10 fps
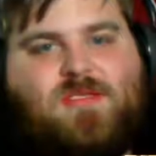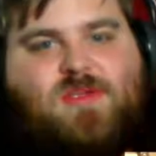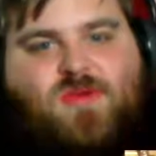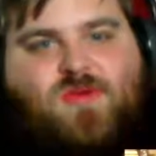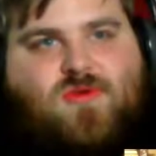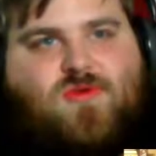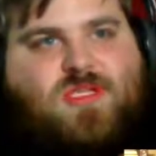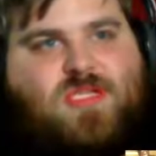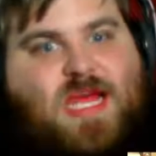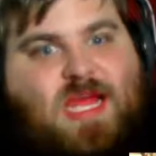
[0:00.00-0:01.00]

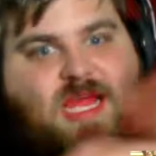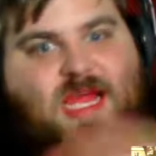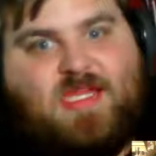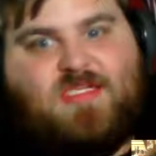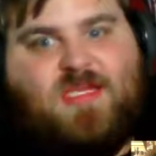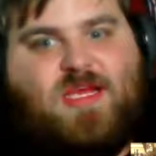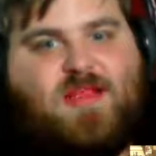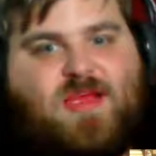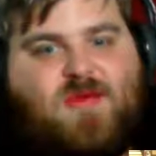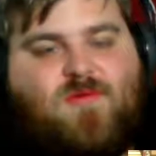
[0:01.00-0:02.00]
today actually,
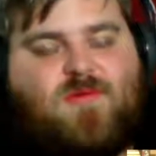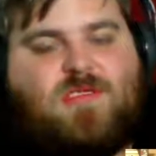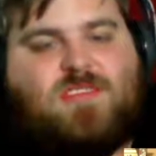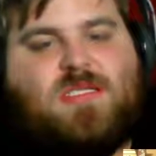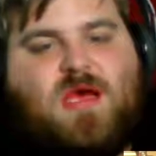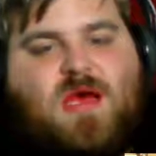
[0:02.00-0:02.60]
I think it was